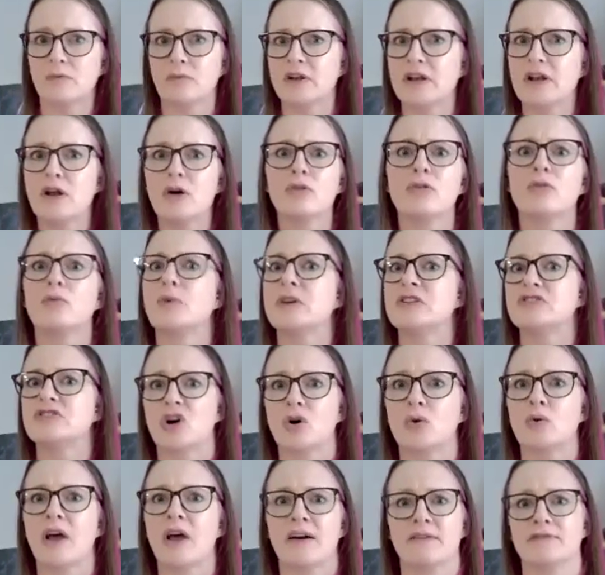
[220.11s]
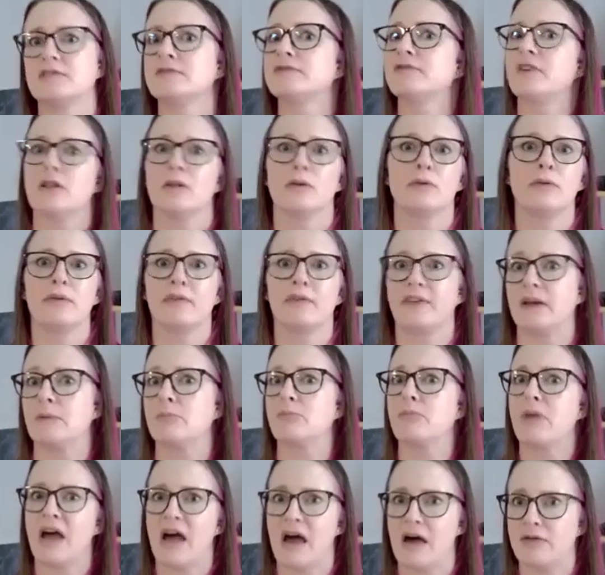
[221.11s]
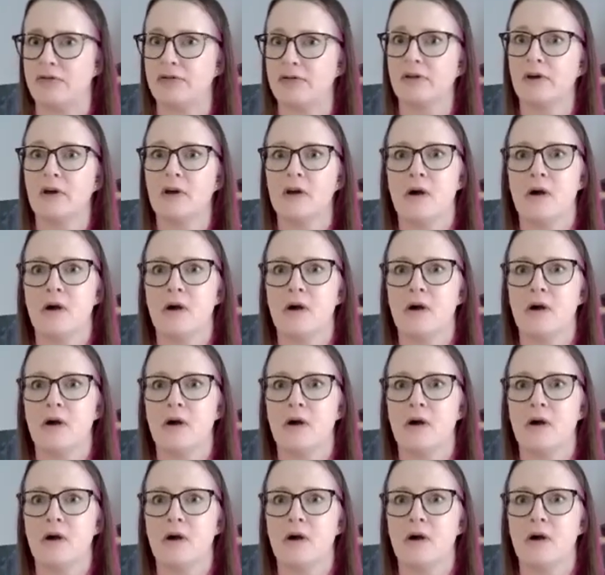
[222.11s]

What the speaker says: We know that we don't have to follow the same path.